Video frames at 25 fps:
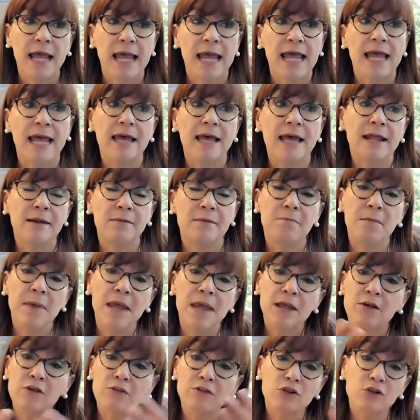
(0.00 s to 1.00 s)
and
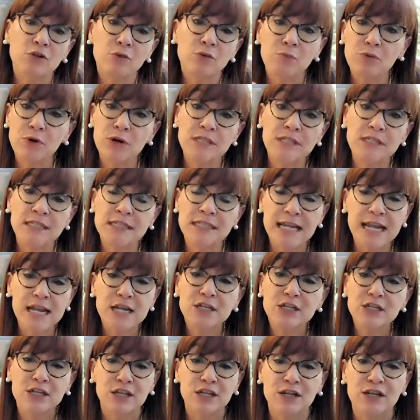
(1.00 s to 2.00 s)
make a little
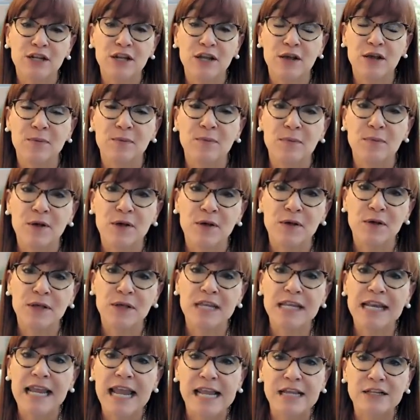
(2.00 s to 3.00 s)
presentation
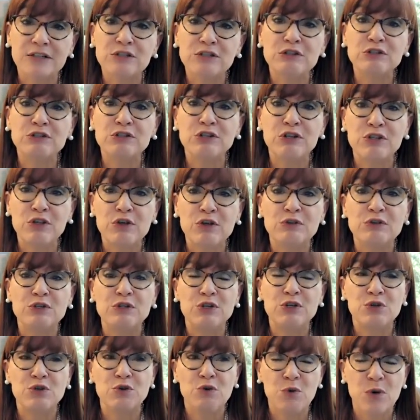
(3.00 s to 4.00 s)
in answer to those
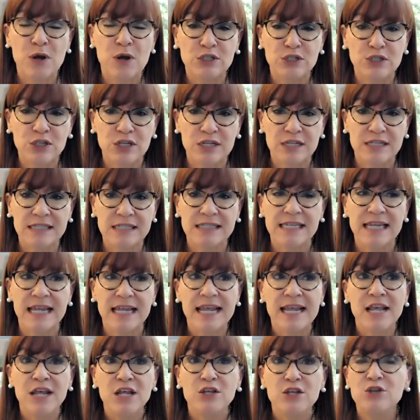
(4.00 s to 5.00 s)
two questions.
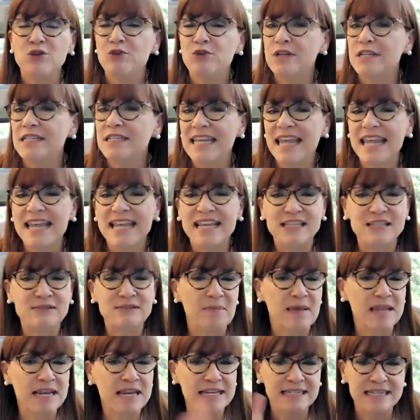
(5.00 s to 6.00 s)
You can take as
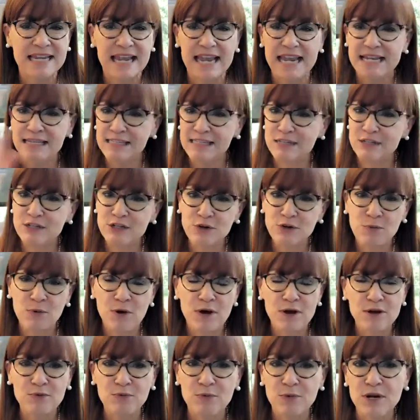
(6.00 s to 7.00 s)
many takes as you
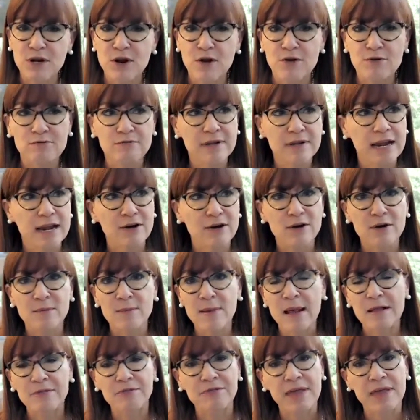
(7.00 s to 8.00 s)
want. We don't care
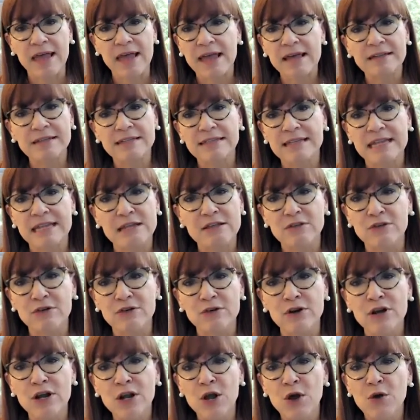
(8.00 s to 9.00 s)
about that
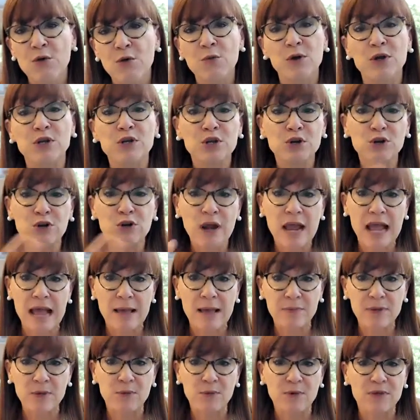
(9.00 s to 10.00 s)
either. When you're
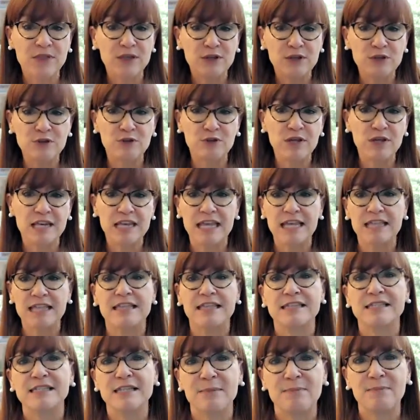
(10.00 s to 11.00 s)
happy with it, you can hit
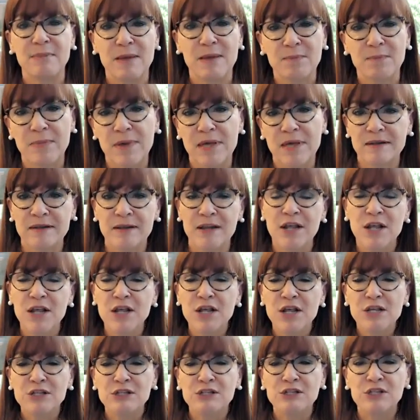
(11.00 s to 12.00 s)
the submit button.
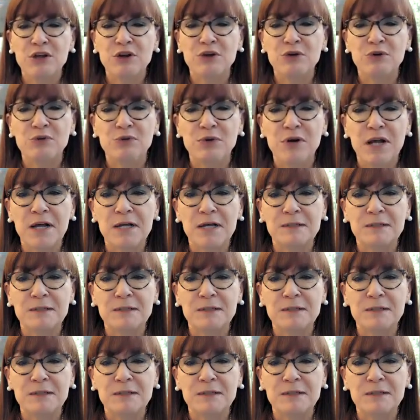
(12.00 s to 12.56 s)
So